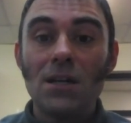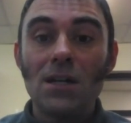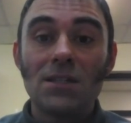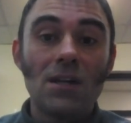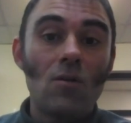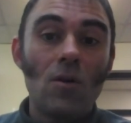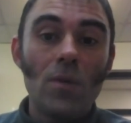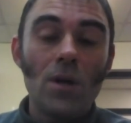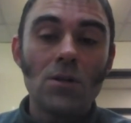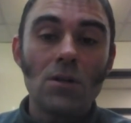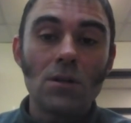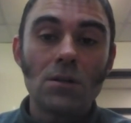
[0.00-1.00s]
that it's zero
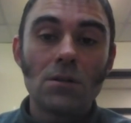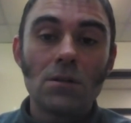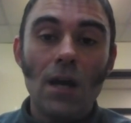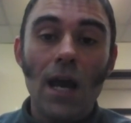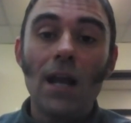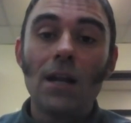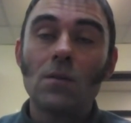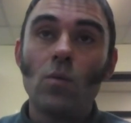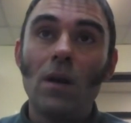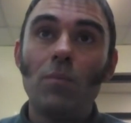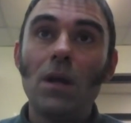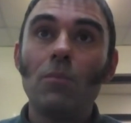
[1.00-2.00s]
emissions. And when yeah.